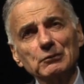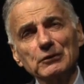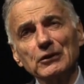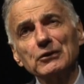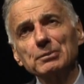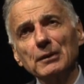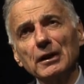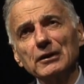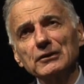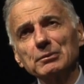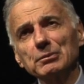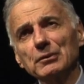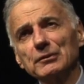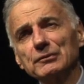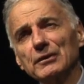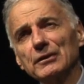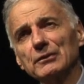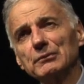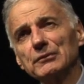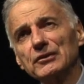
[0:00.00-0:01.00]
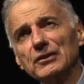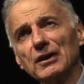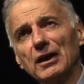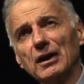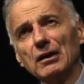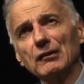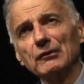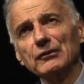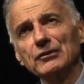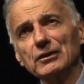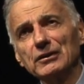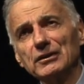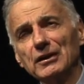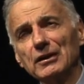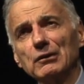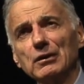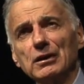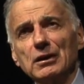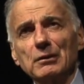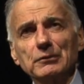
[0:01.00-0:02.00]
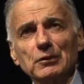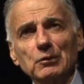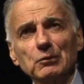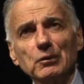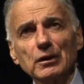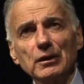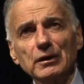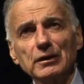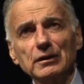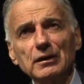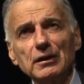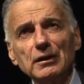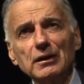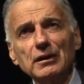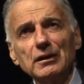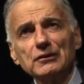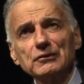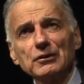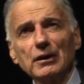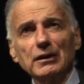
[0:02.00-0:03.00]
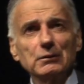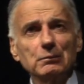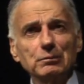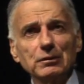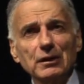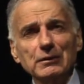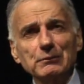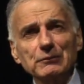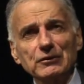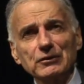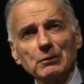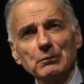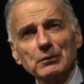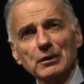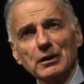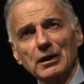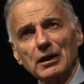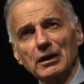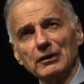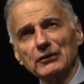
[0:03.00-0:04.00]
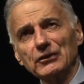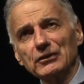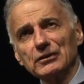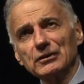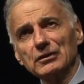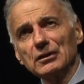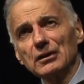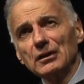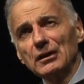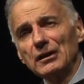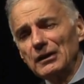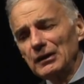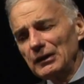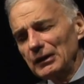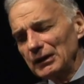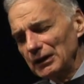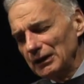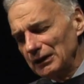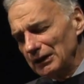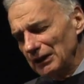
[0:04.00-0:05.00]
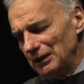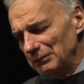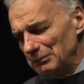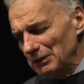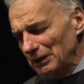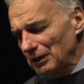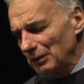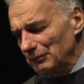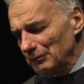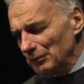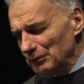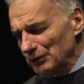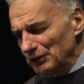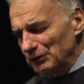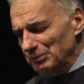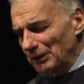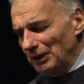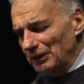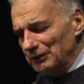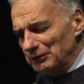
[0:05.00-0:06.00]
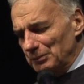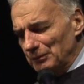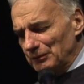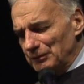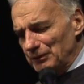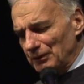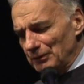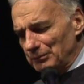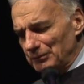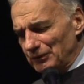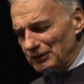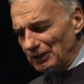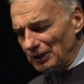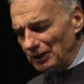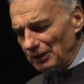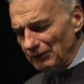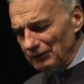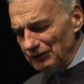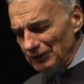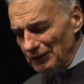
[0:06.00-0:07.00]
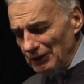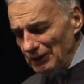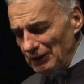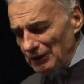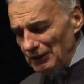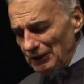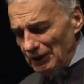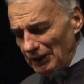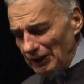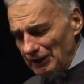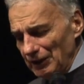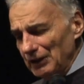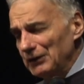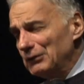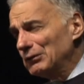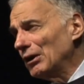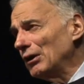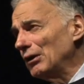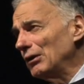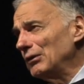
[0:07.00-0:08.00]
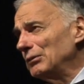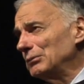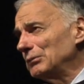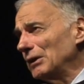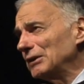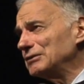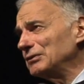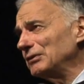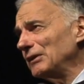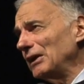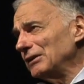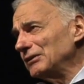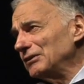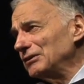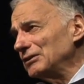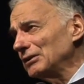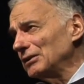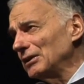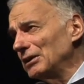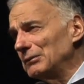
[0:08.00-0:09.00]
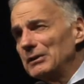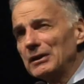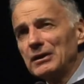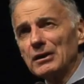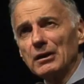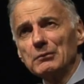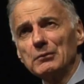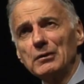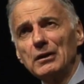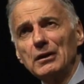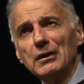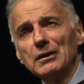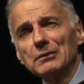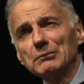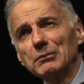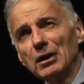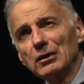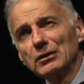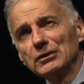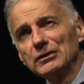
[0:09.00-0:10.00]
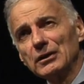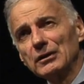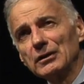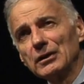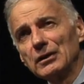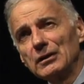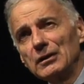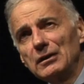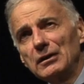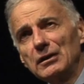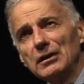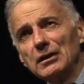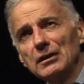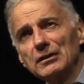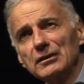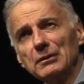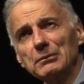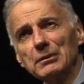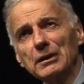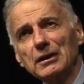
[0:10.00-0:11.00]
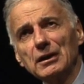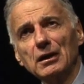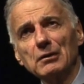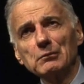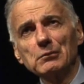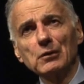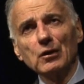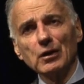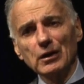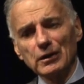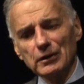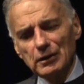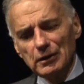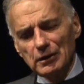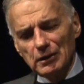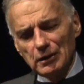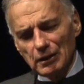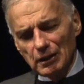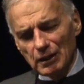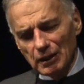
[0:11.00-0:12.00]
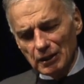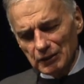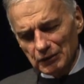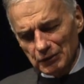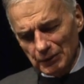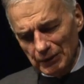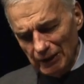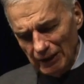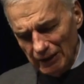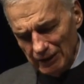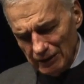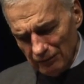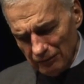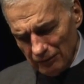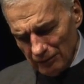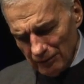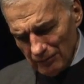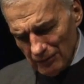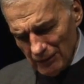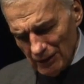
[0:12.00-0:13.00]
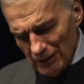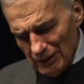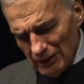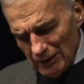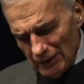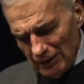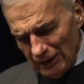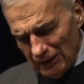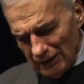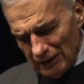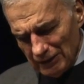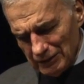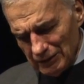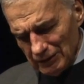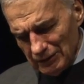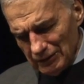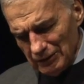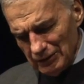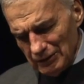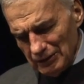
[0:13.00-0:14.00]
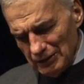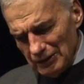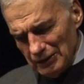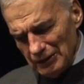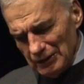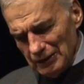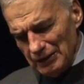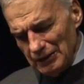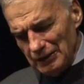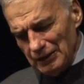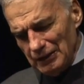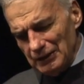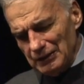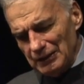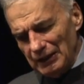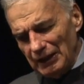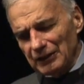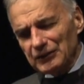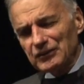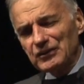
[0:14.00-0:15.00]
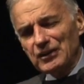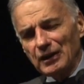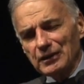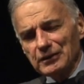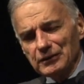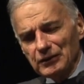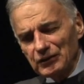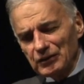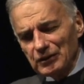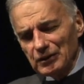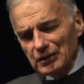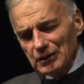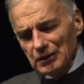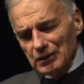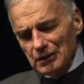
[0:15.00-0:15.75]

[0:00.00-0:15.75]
responsible for themselves. They don't come to work trying to blame someone else, and become responsible for themselves, and they grow much faster. They become bolder. They become more creative. And in that sense,